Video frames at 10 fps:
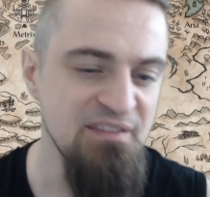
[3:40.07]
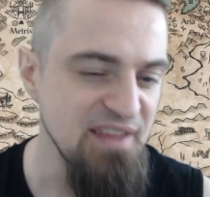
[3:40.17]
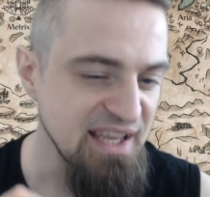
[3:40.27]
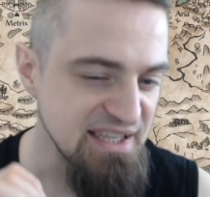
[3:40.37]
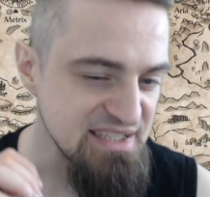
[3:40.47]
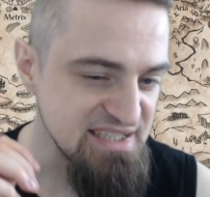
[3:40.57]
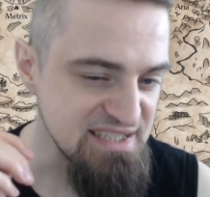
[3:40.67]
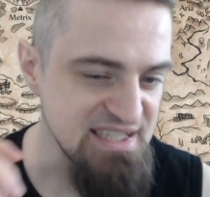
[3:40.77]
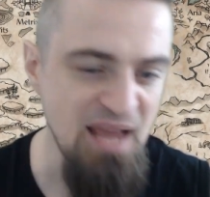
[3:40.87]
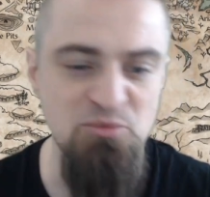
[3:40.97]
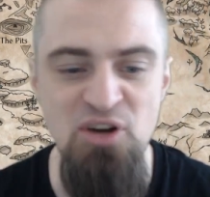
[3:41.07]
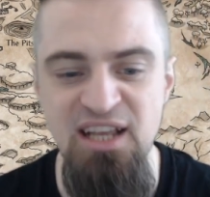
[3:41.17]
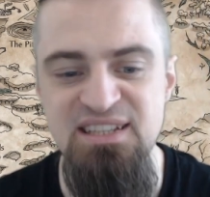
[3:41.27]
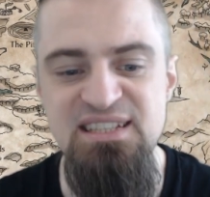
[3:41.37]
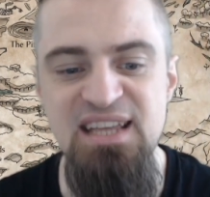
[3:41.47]
they can
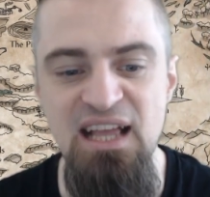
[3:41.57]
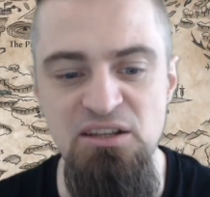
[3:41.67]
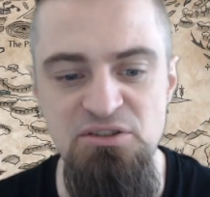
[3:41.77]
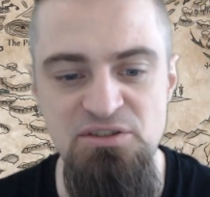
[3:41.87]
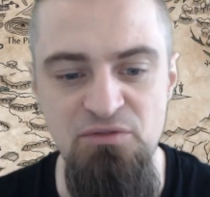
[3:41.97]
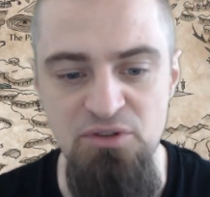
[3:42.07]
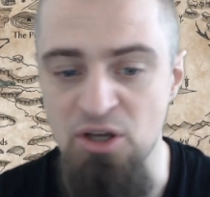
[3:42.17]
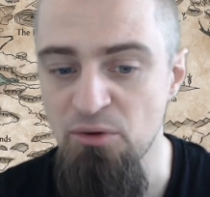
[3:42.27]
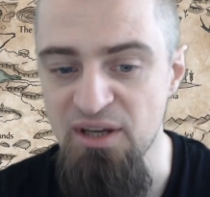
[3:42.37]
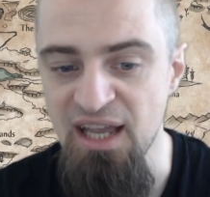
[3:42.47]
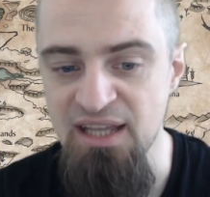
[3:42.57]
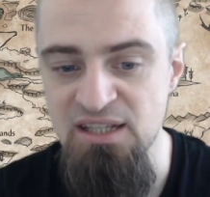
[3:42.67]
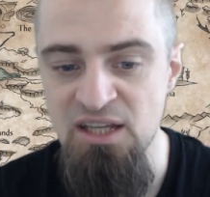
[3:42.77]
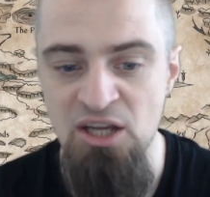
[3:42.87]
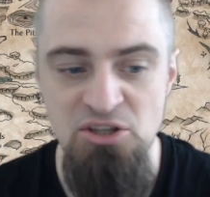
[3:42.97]
Snapdragon Scalers for Go Again,